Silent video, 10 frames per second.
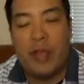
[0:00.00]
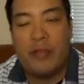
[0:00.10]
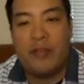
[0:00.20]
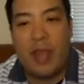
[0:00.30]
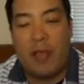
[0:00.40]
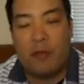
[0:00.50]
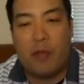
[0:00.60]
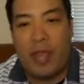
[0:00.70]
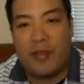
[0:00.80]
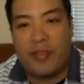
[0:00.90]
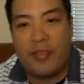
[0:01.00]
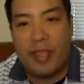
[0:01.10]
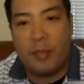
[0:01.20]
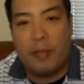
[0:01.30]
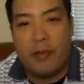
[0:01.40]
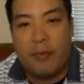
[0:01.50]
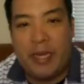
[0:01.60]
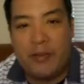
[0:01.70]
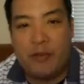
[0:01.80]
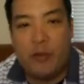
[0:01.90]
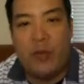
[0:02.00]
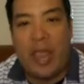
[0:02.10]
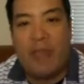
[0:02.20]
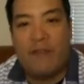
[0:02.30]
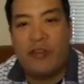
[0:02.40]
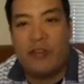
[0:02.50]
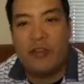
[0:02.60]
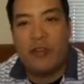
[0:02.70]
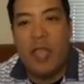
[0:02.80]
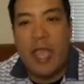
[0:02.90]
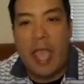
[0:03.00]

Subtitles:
Now, it's not crazy thick, but I mean, it is 2.5 inches,